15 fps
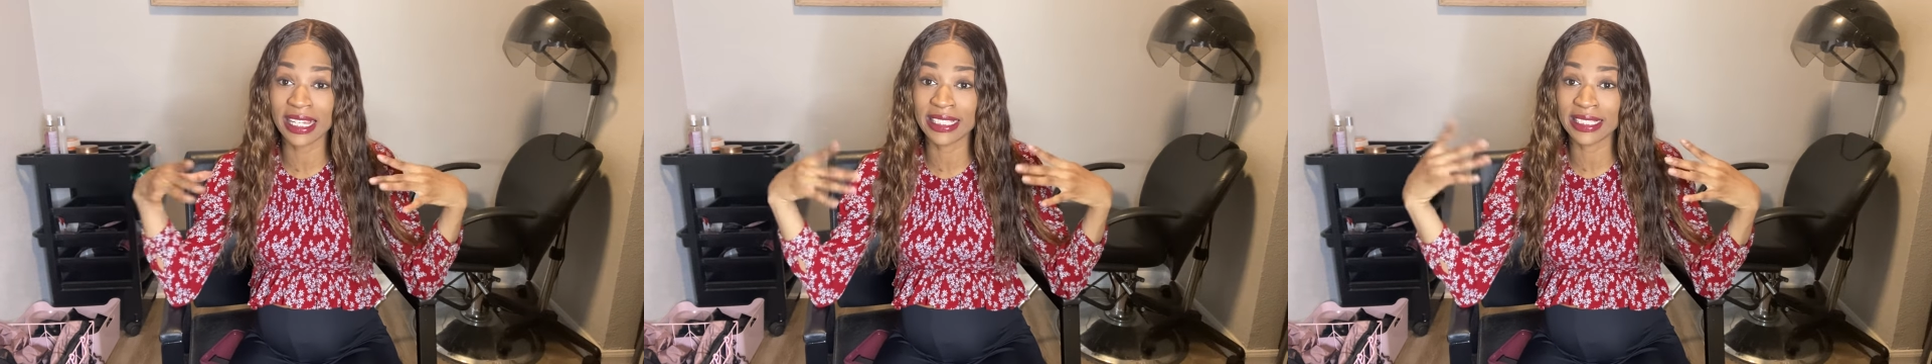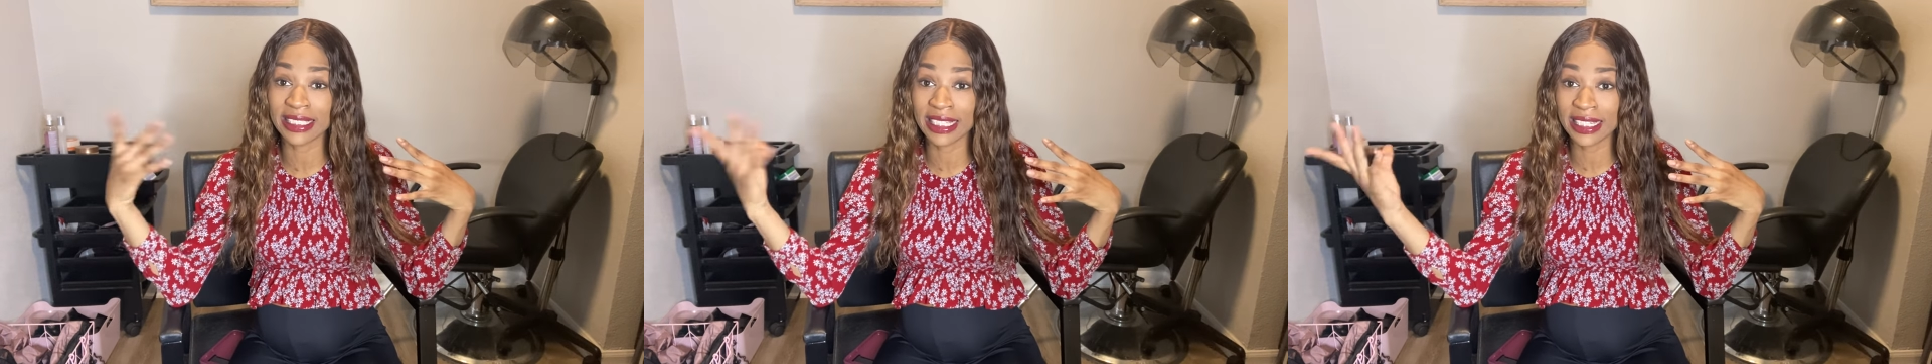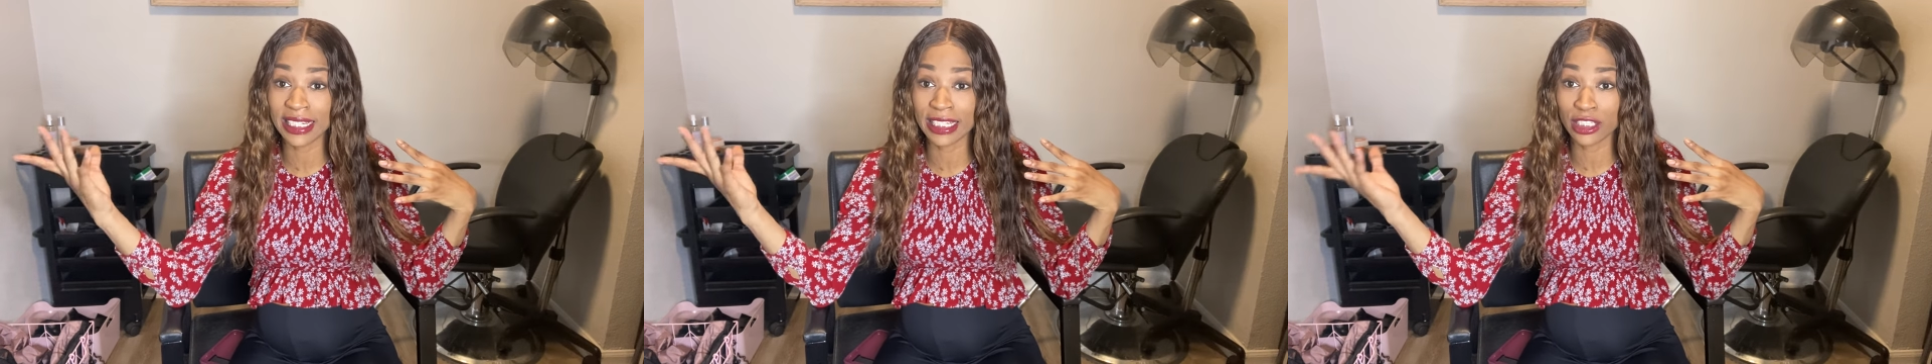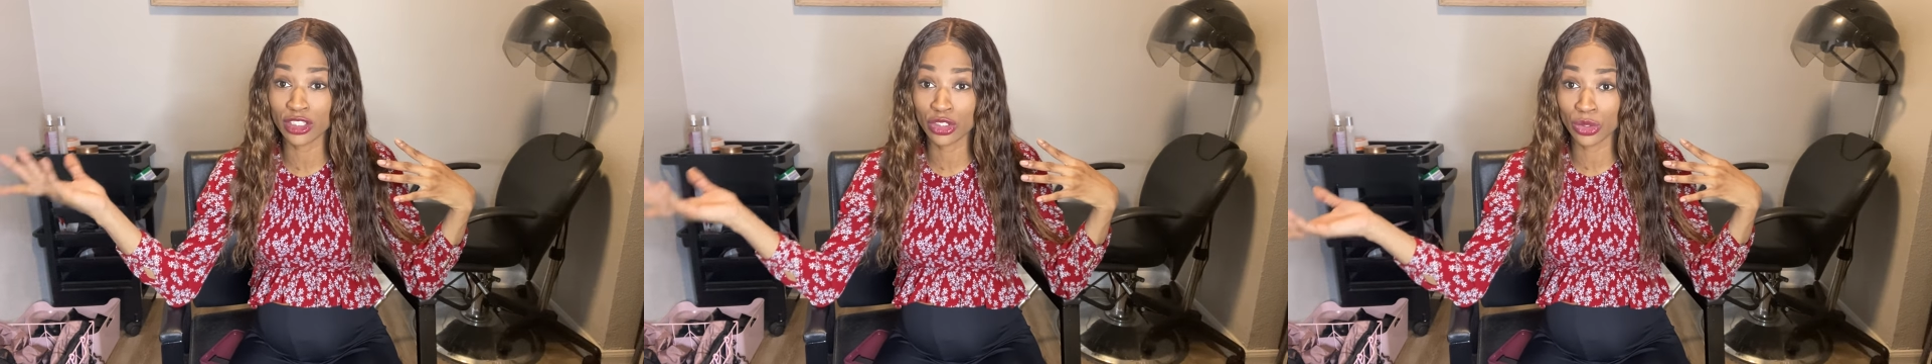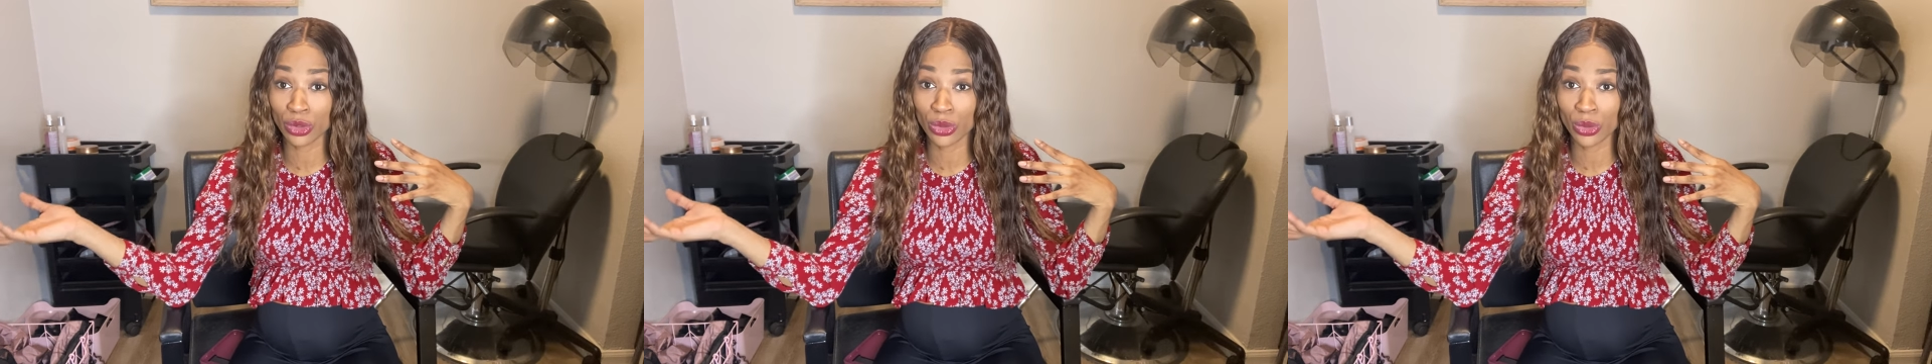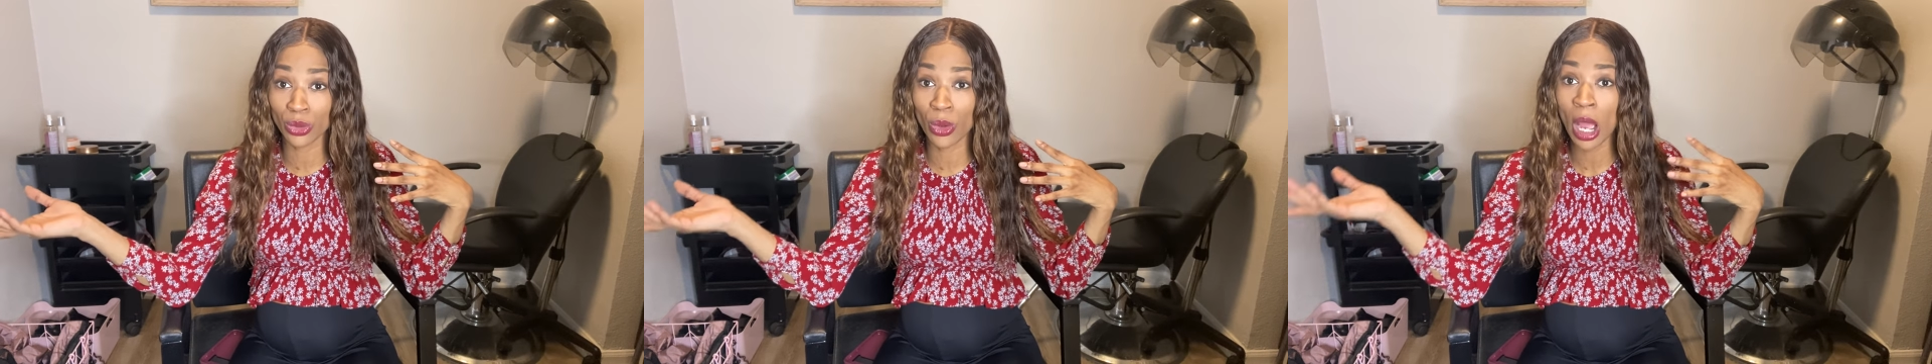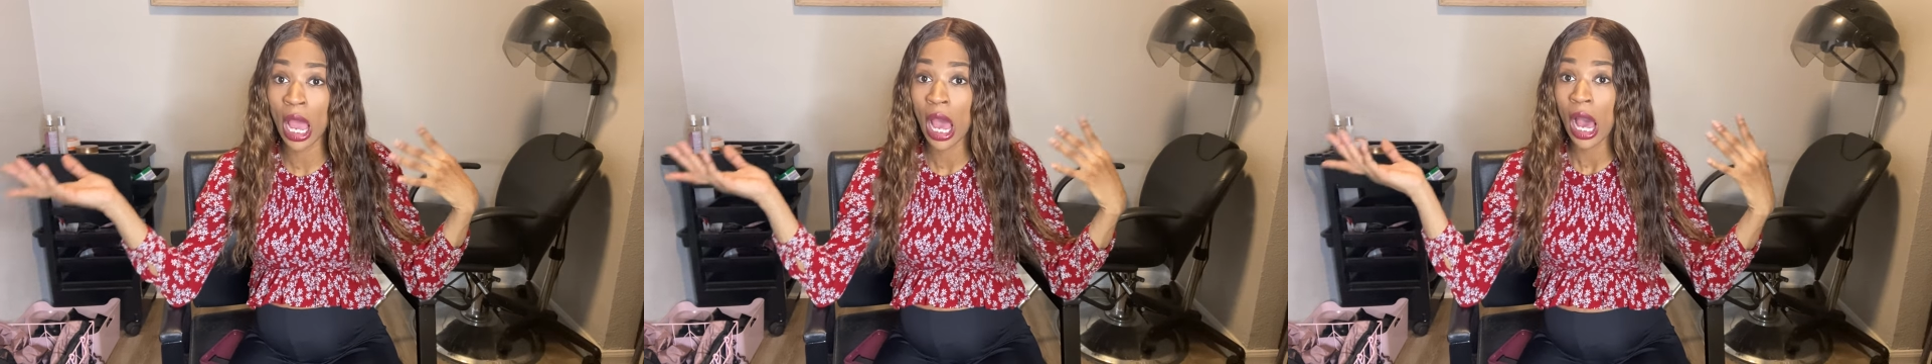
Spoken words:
and send it to